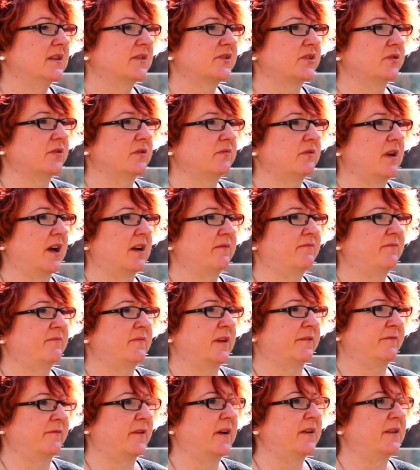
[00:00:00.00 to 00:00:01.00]
So I,
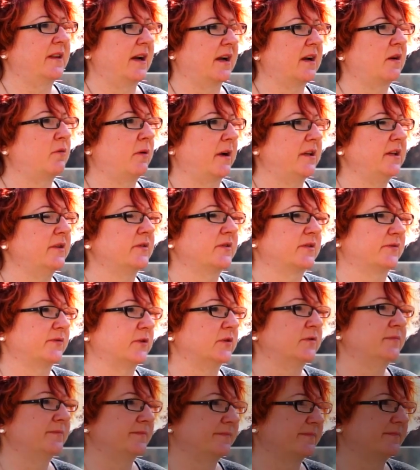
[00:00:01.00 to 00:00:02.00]
I find that quite
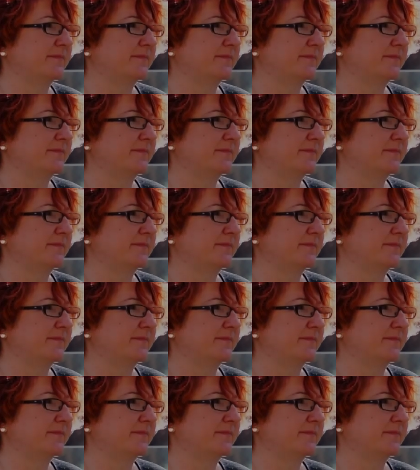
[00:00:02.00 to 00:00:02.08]
useful.